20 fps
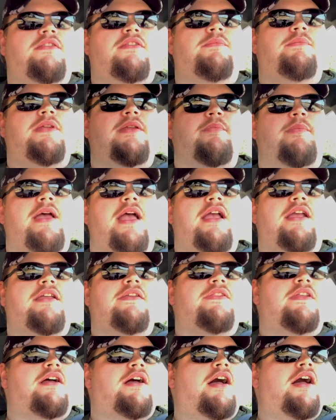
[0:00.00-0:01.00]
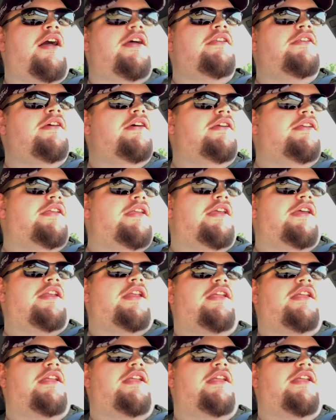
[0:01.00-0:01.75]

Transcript: to be back in the Honda again.